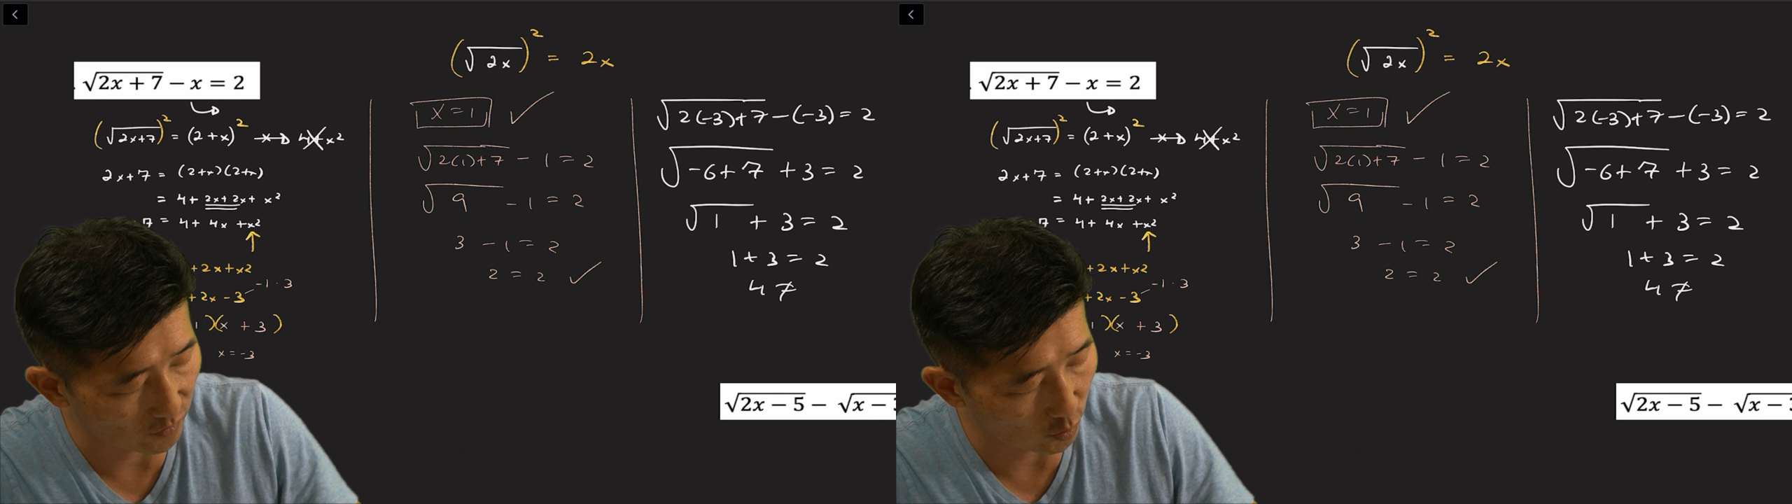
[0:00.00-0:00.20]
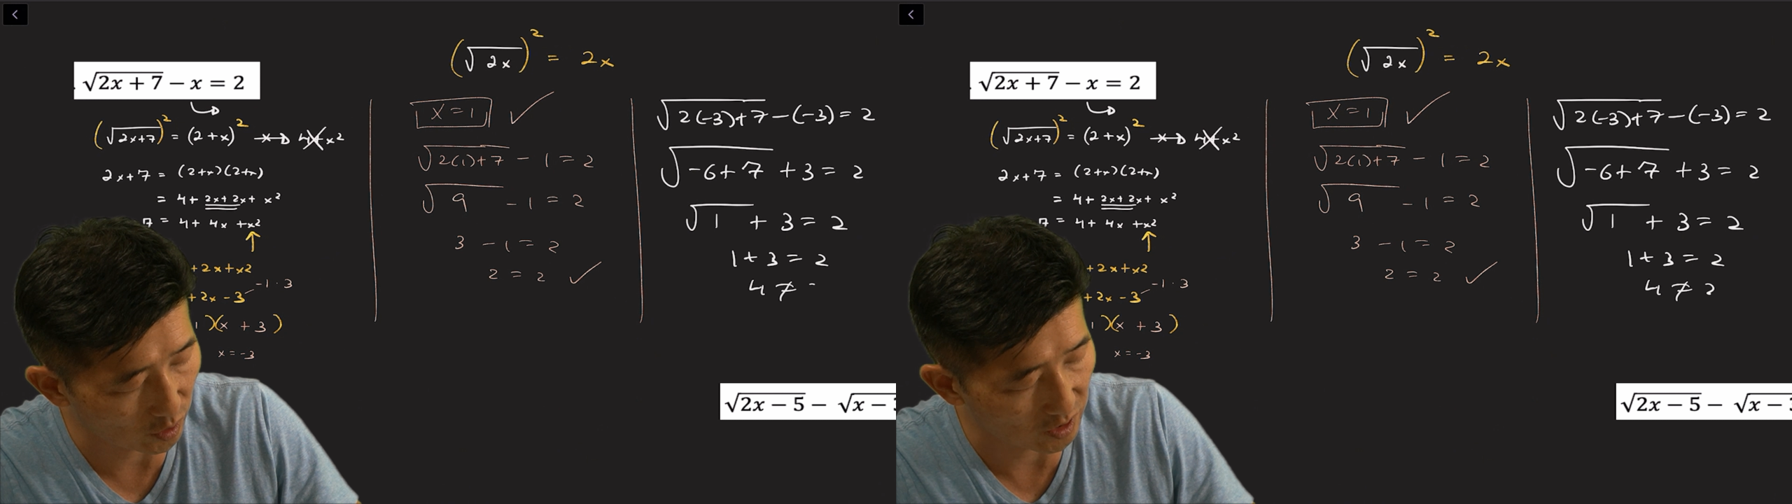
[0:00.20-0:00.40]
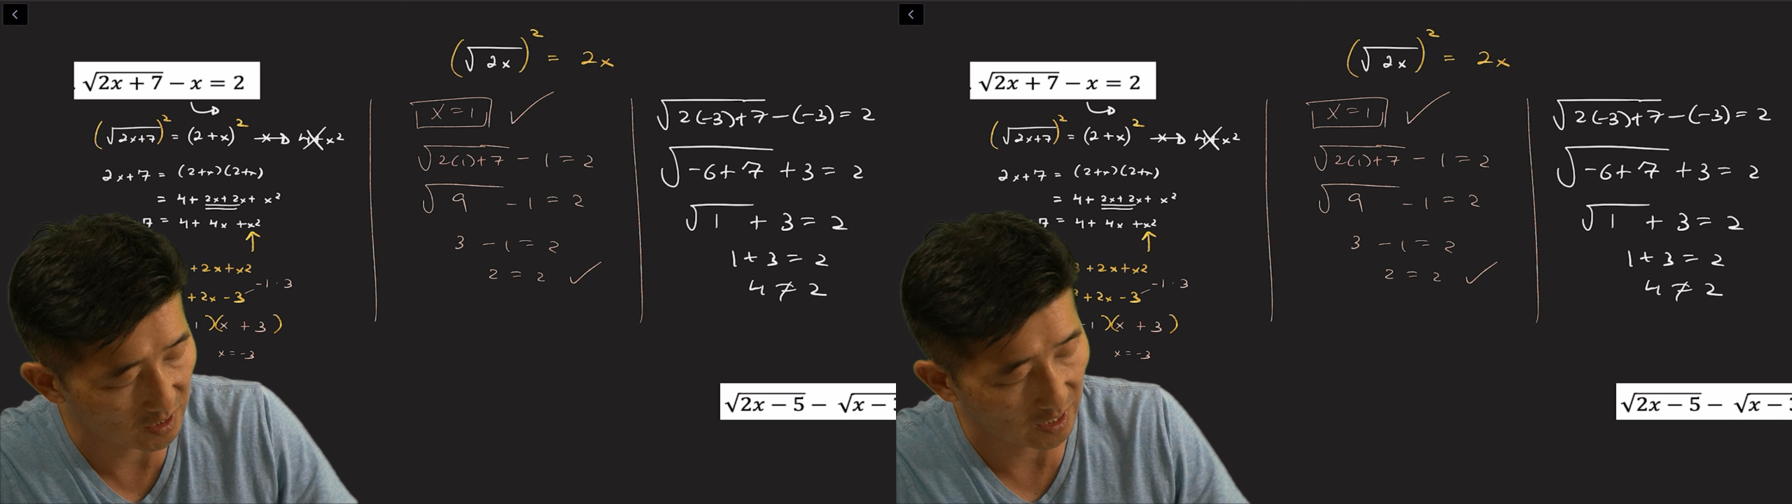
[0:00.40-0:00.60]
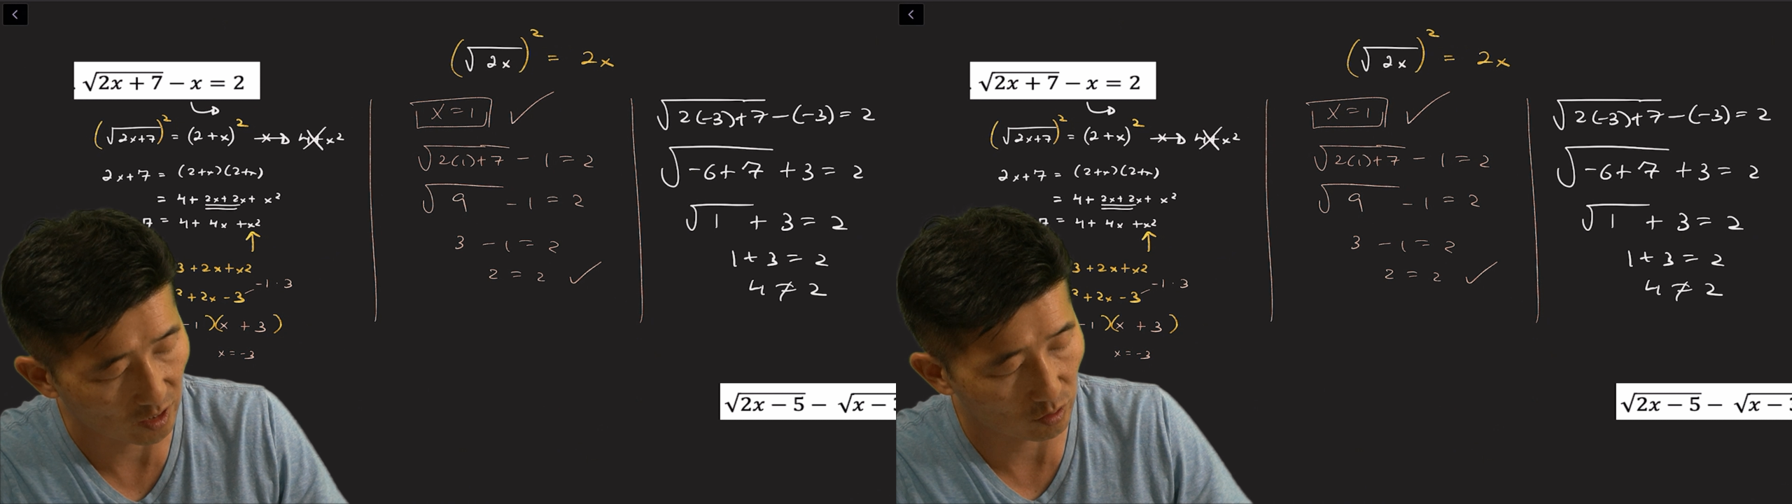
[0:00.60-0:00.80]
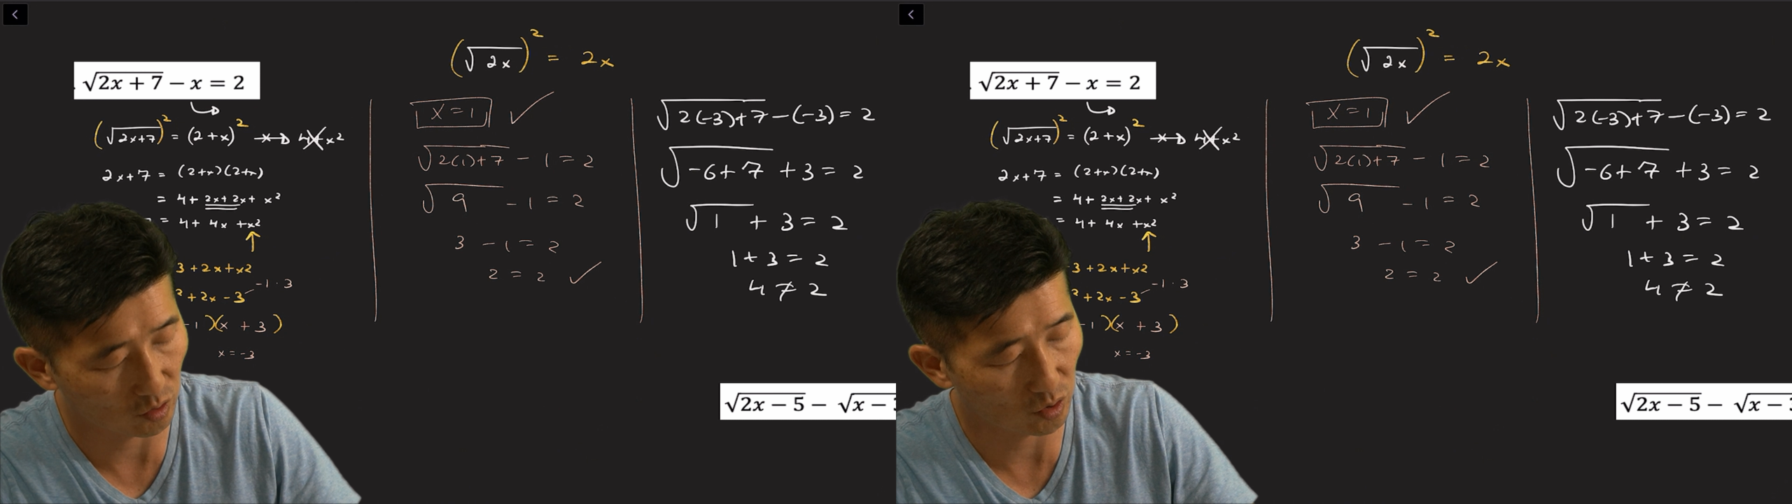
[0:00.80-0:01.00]
4 does not
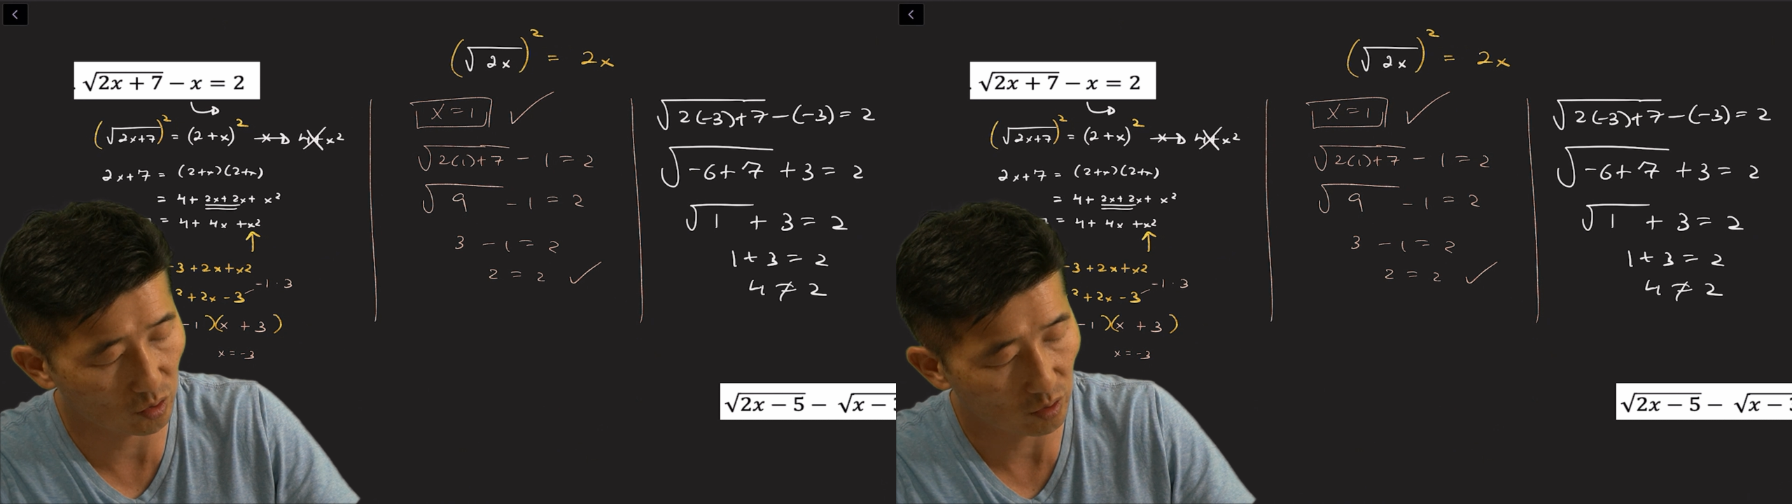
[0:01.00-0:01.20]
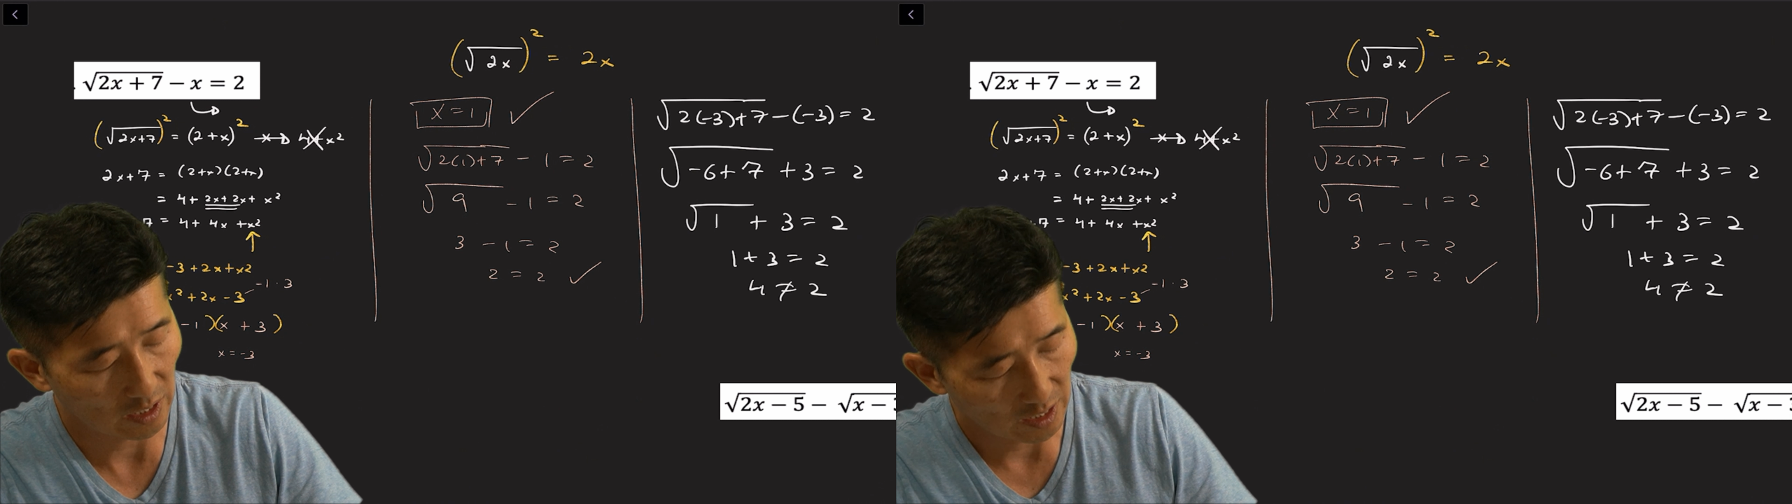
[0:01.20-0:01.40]
equal 2.